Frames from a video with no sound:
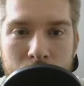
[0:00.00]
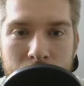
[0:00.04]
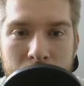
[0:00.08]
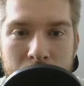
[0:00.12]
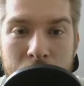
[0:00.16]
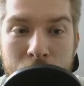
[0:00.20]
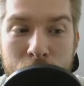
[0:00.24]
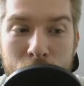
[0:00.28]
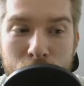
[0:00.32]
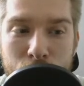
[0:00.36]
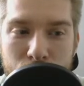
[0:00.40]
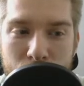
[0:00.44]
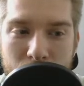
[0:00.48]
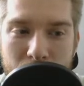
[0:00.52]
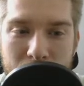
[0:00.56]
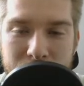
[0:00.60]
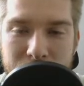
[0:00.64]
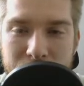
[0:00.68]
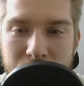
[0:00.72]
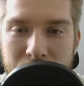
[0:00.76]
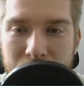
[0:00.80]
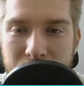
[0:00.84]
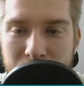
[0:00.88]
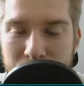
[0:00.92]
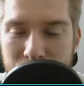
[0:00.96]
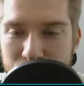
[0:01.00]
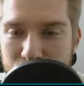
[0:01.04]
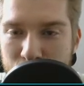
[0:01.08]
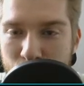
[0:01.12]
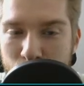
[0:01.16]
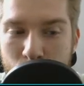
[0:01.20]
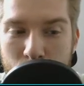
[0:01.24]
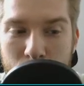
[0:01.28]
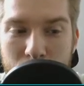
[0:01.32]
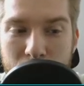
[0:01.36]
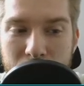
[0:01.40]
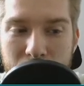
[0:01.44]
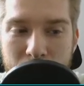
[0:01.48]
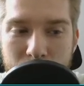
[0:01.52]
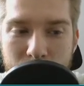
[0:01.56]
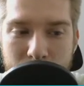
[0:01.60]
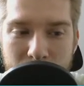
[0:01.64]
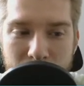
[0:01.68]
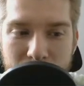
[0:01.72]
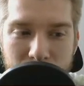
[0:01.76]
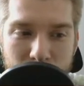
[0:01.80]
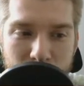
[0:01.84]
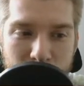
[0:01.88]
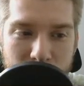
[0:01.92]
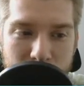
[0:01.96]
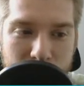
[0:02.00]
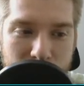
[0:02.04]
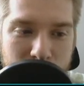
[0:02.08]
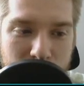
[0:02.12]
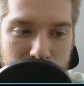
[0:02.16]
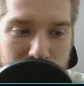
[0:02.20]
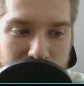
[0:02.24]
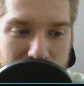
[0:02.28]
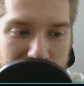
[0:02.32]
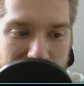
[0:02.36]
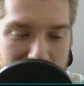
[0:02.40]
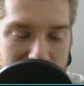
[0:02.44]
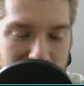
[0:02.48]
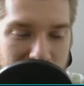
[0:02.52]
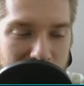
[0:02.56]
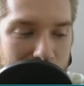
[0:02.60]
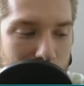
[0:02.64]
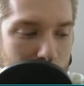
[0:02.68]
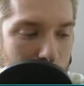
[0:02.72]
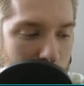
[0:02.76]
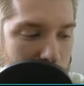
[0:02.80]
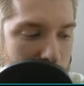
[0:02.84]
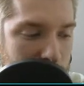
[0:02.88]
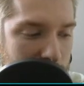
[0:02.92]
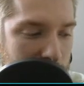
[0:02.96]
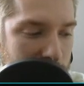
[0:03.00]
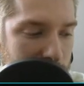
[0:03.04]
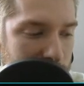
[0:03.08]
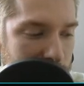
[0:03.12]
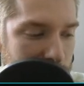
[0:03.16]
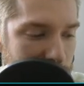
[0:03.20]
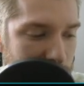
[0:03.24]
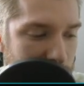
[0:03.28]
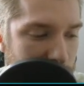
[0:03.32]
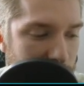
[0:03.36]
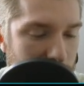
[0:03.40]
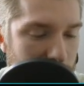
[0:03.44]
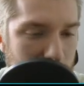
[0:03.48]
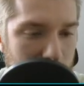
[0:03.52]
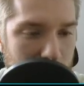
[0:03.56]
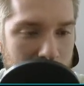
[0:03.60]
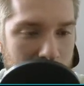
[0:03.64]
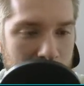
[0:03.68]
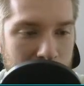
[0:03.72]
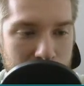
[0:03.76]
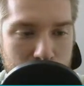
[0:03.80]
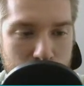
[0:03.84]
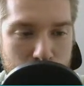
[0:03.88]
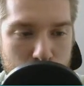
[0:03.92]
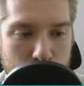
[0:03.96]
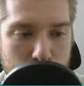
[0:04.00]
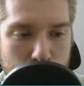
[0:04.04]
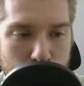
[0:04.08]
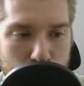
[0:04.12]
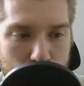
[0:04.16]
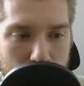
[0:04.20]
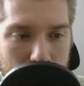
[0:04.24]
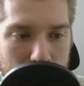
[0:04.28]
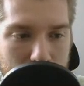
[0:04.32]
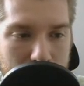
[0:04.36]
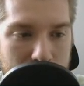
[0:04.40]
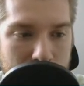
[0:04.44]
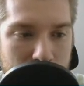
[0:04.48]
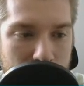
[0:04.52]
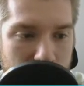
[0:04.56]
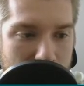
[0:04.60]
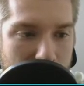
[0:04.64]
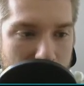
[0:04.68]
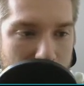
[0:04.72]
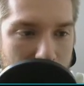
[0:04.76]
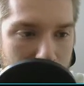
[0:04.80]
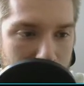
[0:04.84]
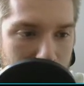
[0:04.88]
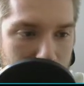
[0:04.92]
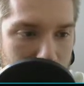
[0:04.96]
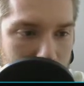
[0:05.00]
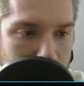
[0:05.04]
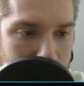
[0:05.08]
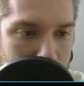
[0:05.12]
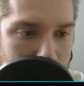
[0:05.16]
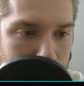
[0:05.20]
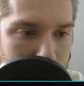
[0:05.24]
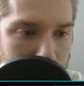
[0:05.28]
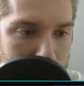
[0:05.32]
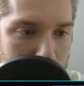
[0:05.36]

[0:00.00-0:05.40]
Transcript: He goes Ryan Tannehill. So we're going to get Baker Mayfield this late, which is an extreme value.